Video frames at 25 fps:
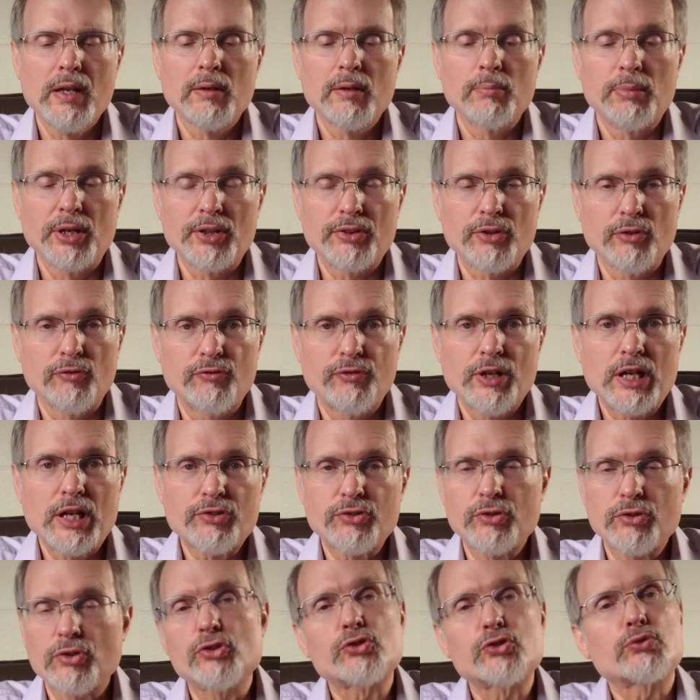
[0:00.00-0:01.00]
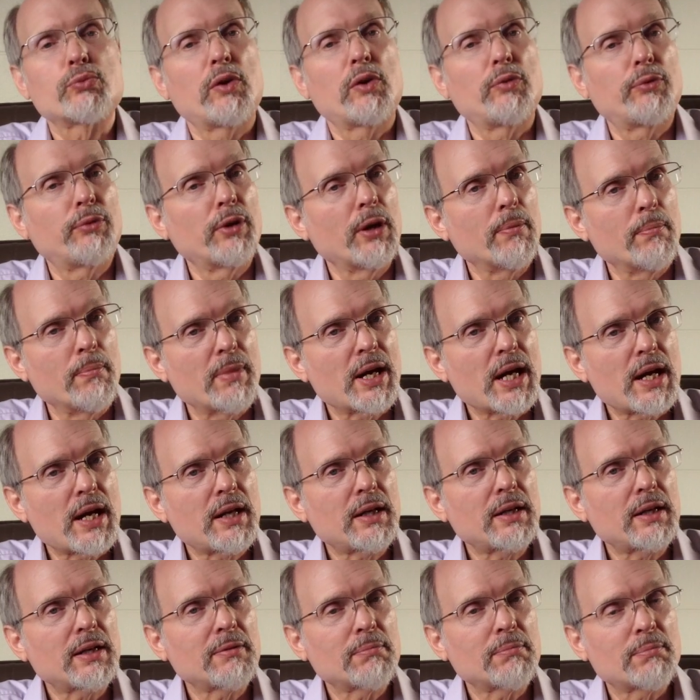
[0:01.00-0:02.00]
but the vessels will
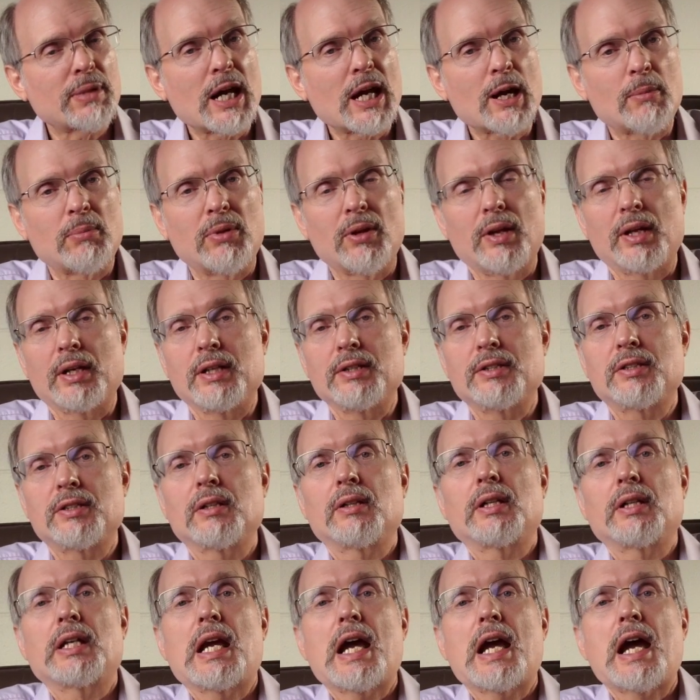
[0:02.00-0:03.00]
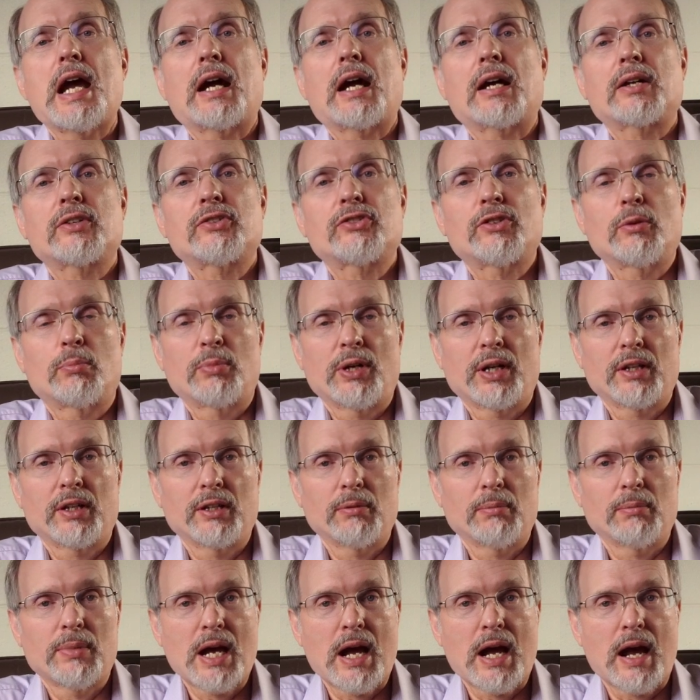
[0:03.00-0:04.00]
remain in Babylon until He acts to bring
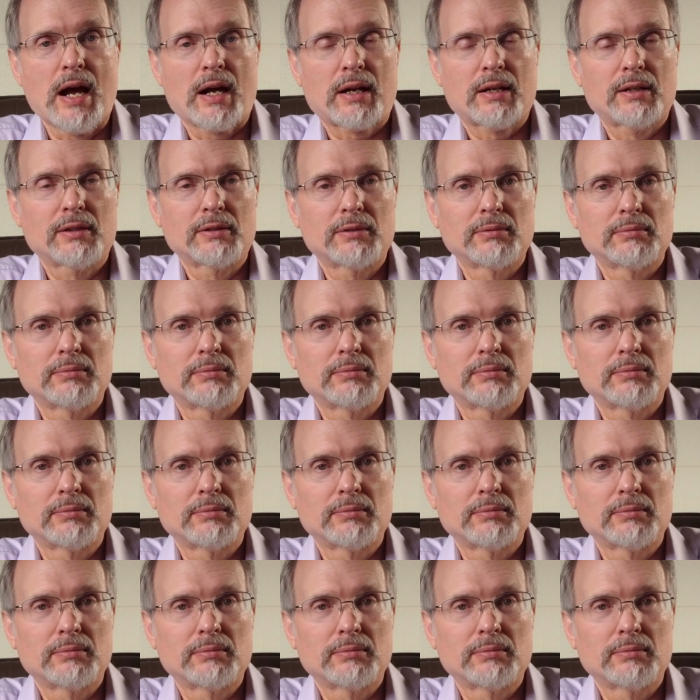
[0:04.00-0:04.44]
them back.